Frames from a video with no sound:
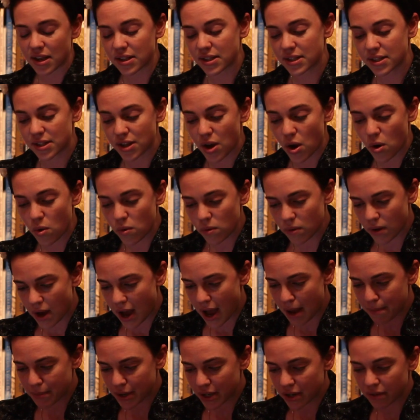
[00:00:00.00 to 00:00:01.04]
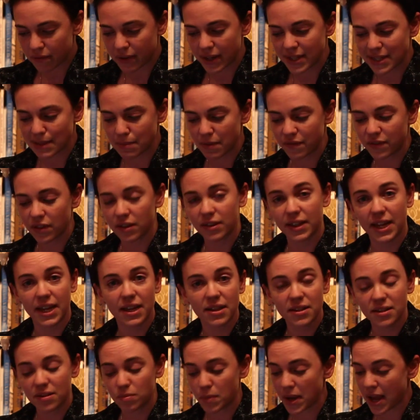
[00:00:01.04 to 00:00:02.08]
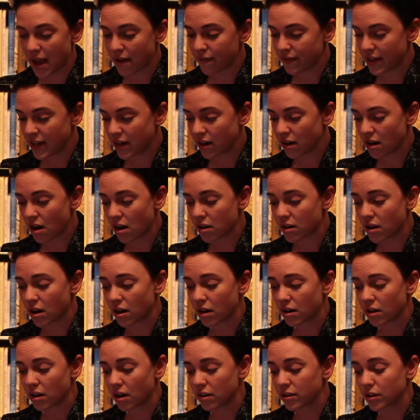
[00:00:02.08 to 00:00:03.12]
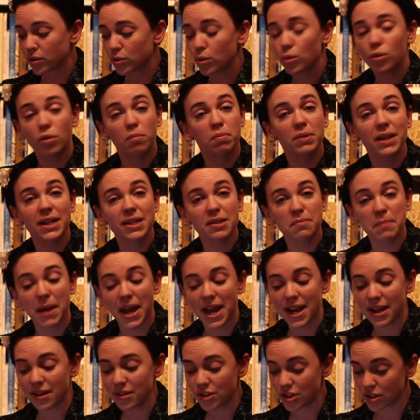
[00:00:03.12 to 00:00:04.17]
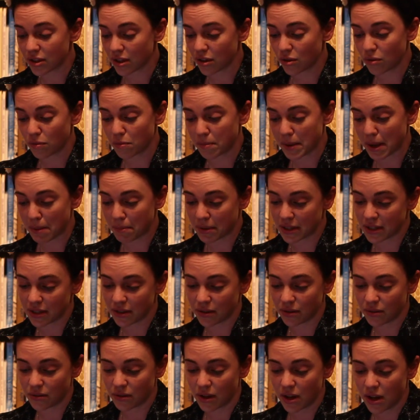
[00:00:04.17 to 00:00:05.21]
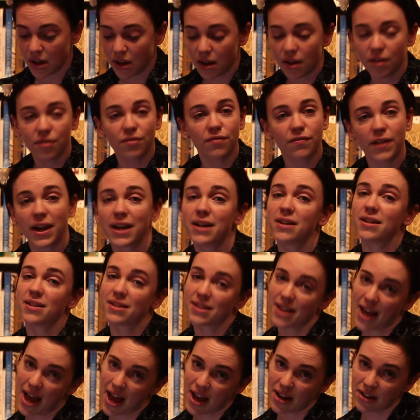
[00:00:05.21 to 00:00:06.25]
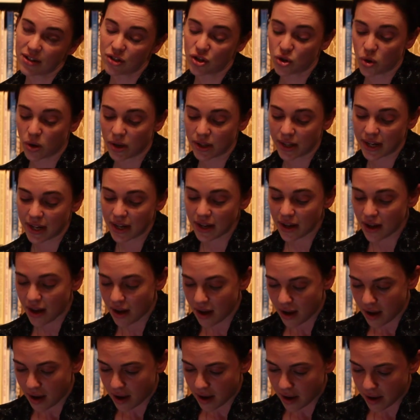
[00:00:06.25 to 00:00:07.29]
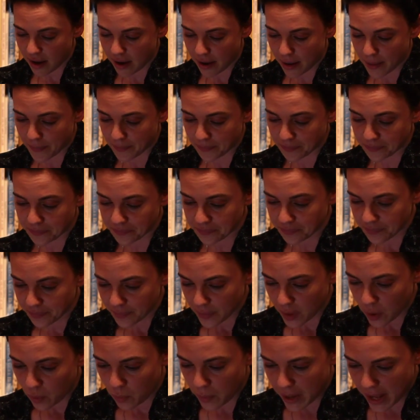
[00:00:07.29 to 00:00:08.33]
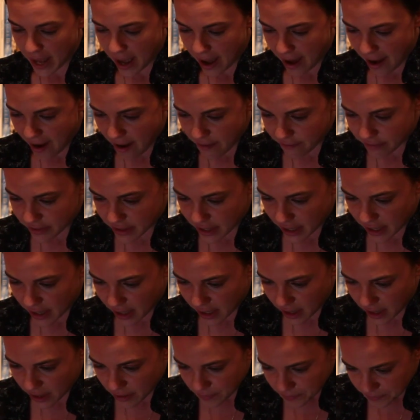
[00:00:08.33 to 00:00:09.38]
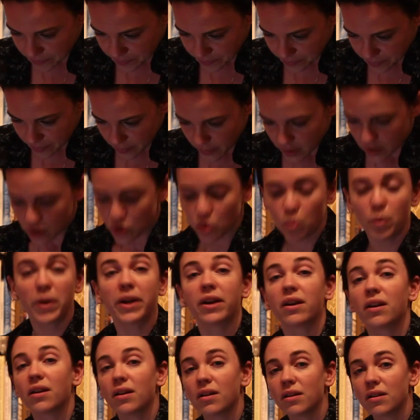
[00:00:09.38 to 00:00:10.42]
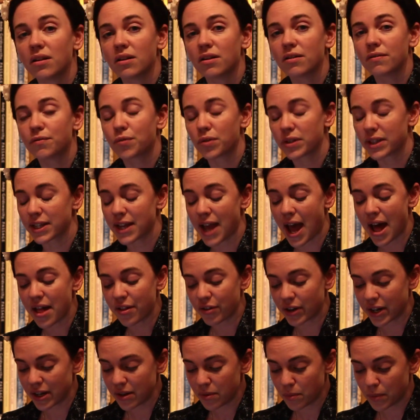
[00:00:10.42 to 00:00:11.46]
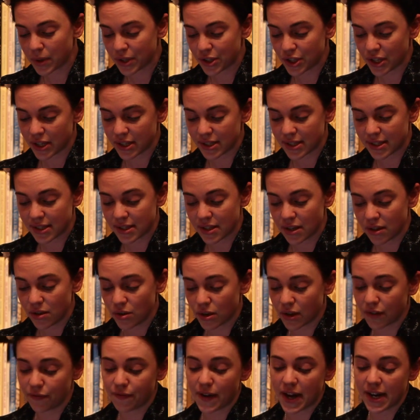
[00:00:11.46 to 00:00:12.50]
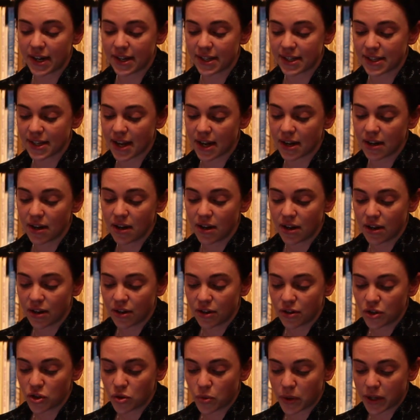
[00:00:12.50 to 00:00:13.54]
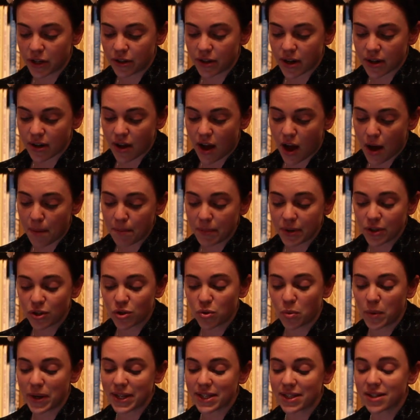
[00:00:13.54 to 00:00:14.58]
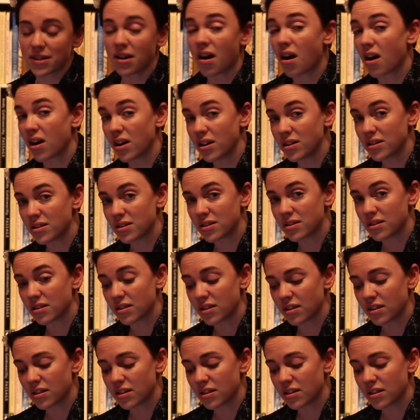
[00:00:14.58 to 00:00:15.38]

so I'm going to read some of the links we have here on the Google Plus page that you will be able to find us at shortly. We have the Twitter for the gallery, which is, you can find us at twitter.com, twistart.